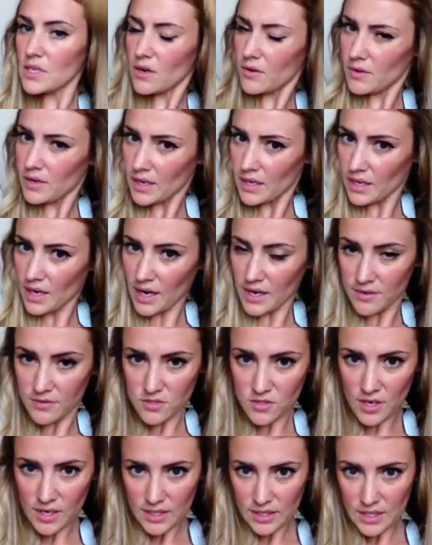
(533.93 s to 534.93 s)
And I kind of
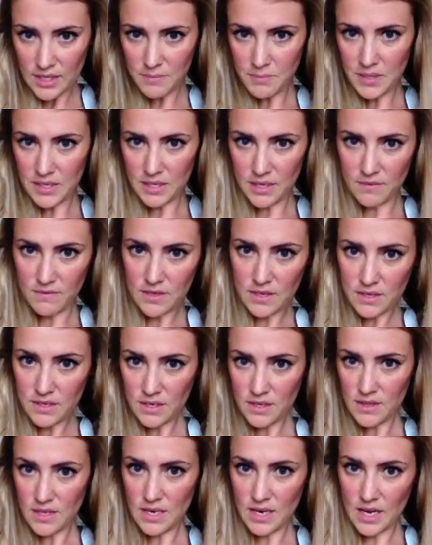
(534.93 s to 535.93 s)
try to keep it even.
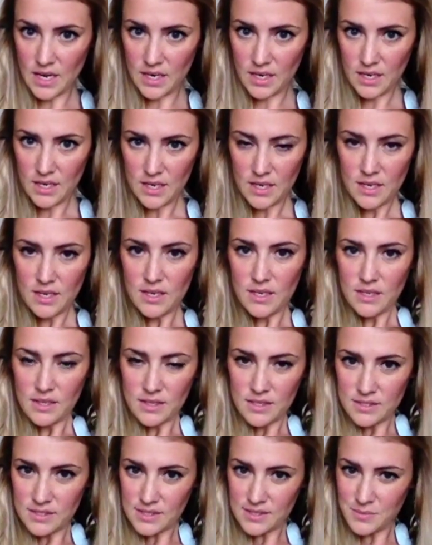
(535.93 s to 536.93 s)
Then
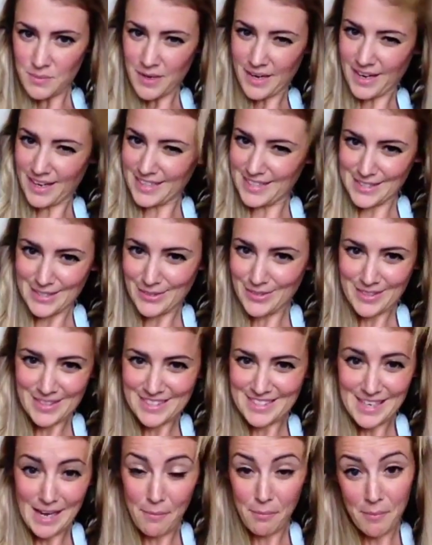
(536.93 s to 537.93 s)
this is what I do to the
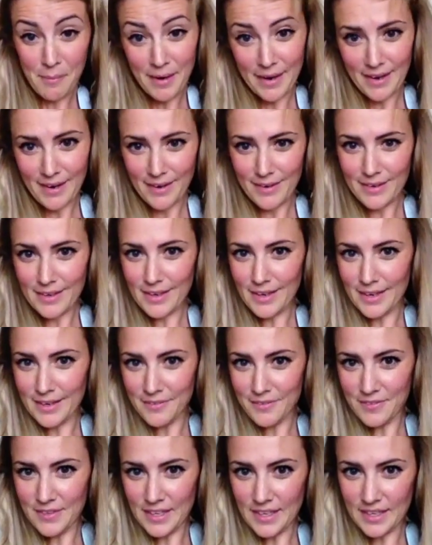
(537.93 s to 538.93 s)
top of my hair to kind
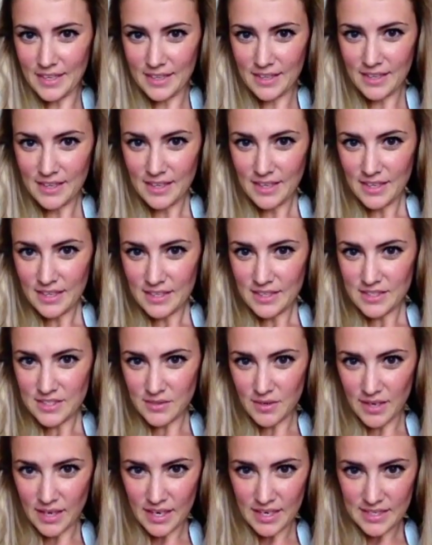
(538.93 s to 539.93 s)
of get it.
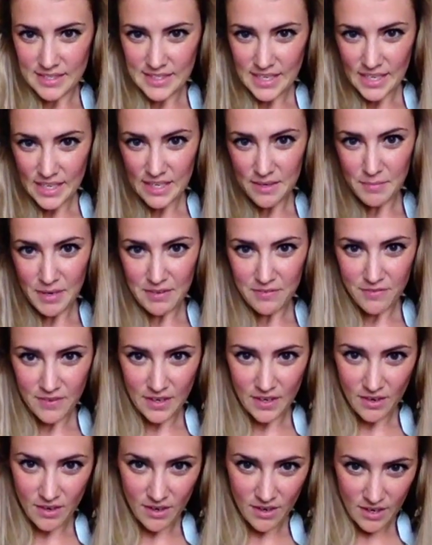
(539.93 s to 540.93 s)
So I kind of take it in my
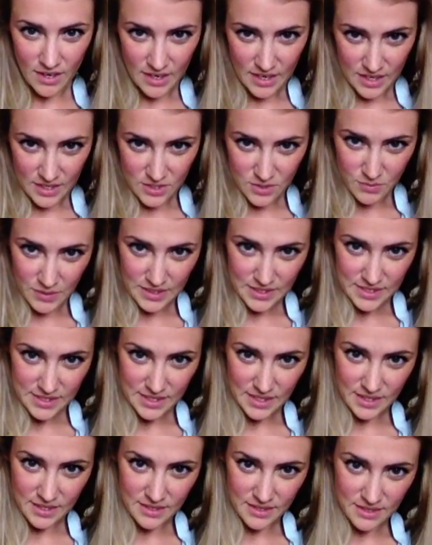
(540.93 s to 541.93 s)
finger and I twist
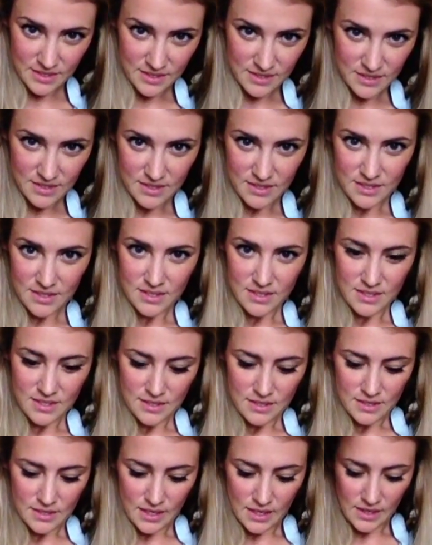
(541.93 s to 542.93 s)
it
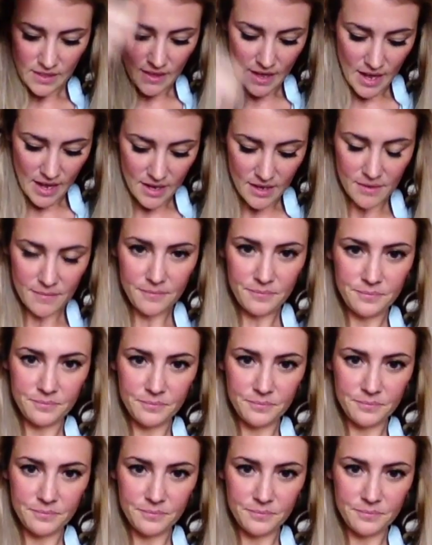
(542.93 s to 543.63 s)
like that